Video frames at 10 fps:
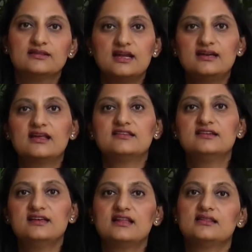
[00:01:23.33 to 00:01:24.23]
that
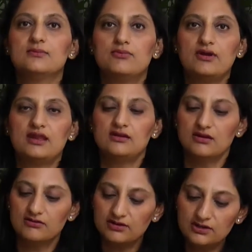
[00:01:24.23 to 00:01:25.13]
doesn't let the brain
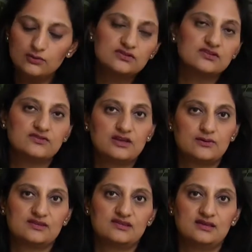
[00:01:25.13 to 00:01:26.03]
reduce the
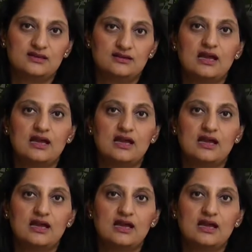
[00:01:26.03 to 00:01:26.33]
frequency